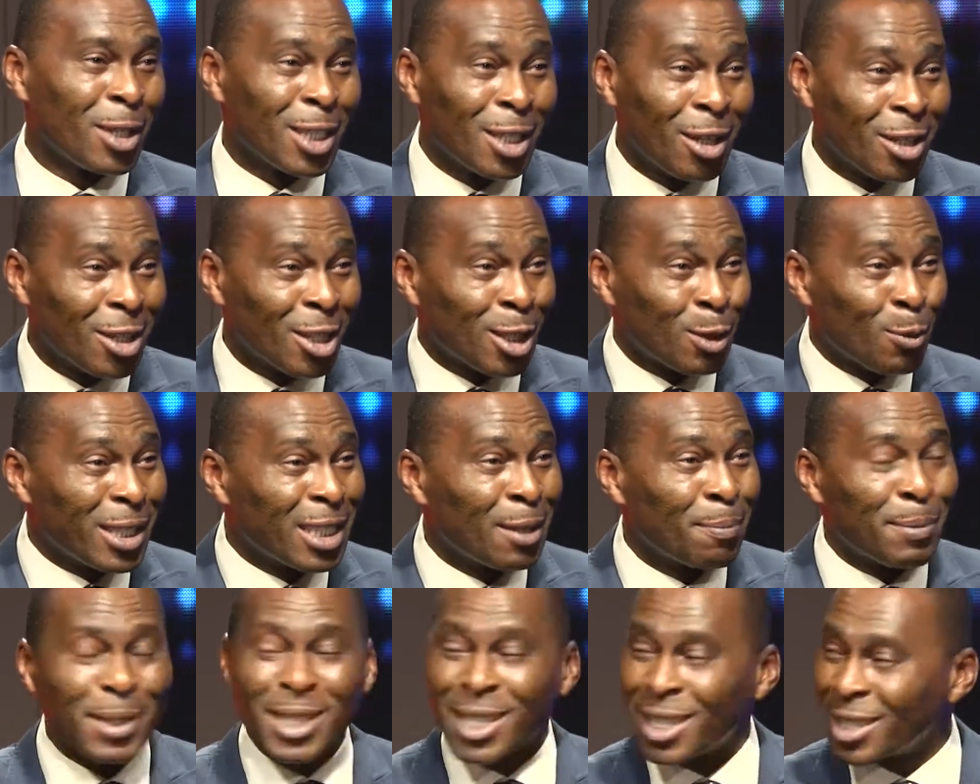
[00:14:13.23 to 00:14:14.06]
The other
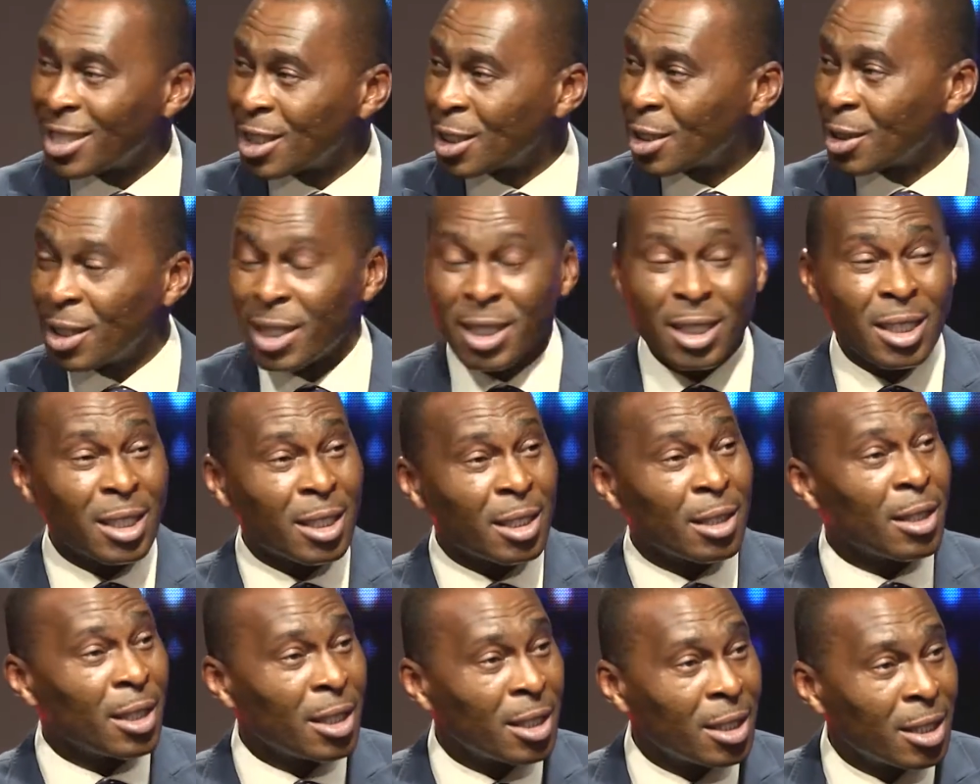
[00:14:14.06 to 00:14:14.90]
20% is
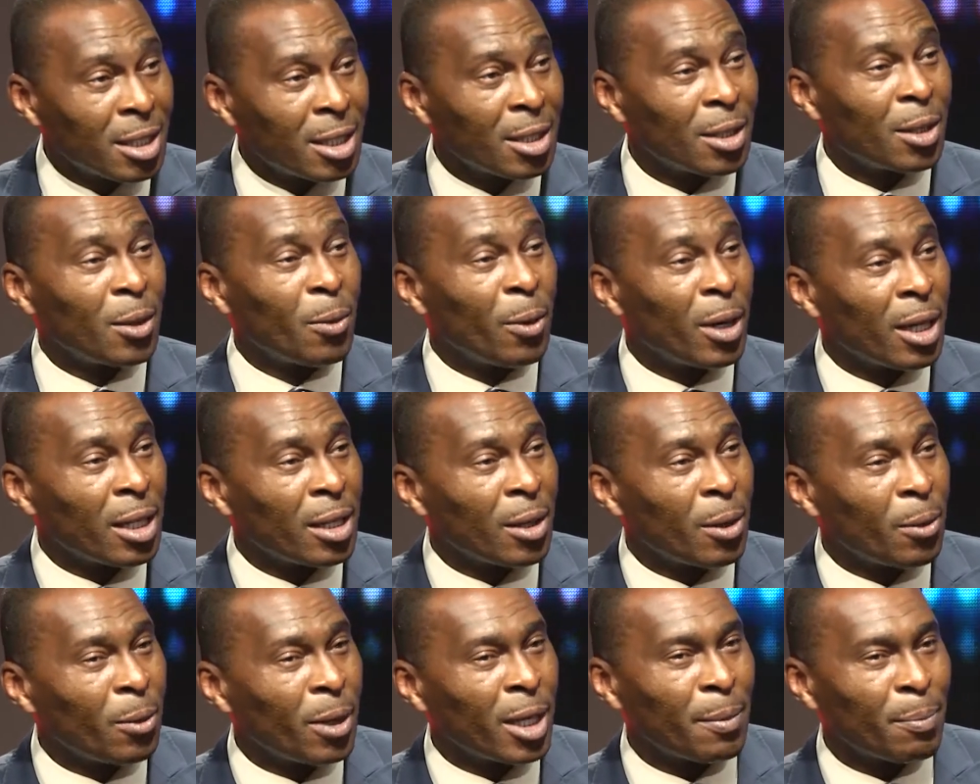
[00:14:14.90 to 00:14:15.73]
still
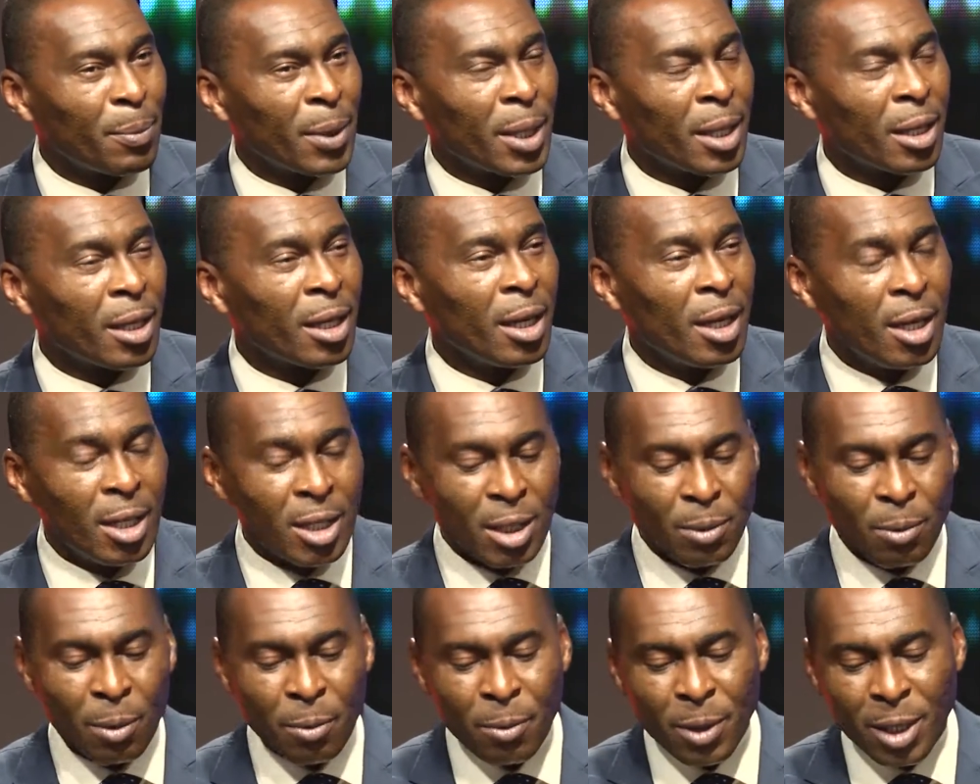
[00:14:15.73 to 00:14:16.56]
quite big.
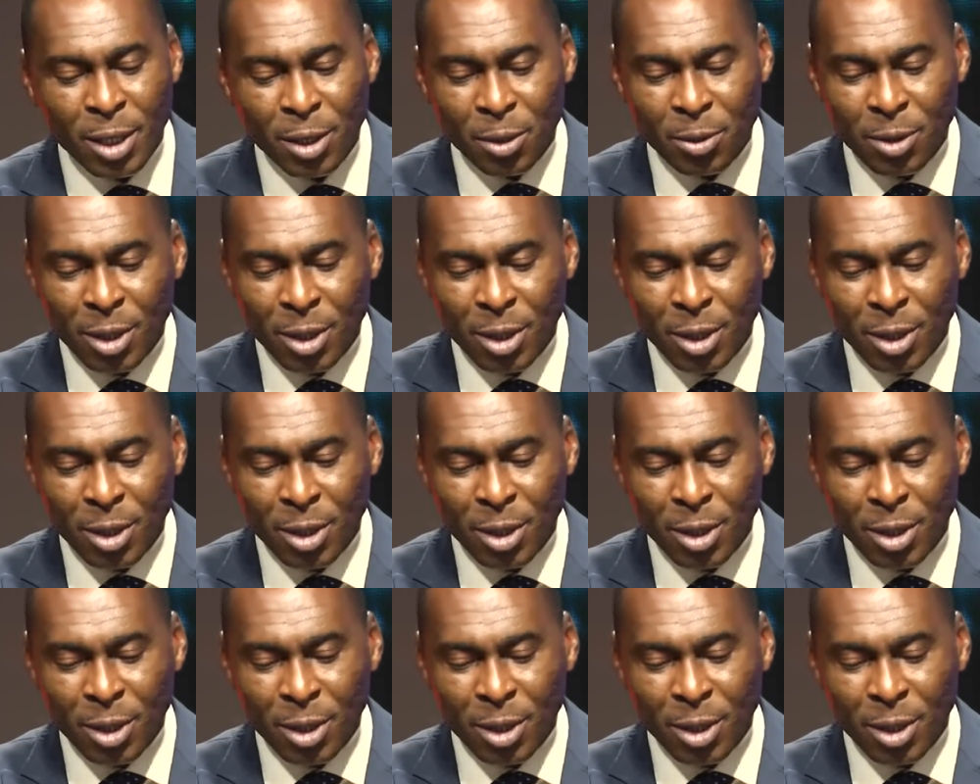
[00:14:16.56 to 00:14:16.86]
So what we do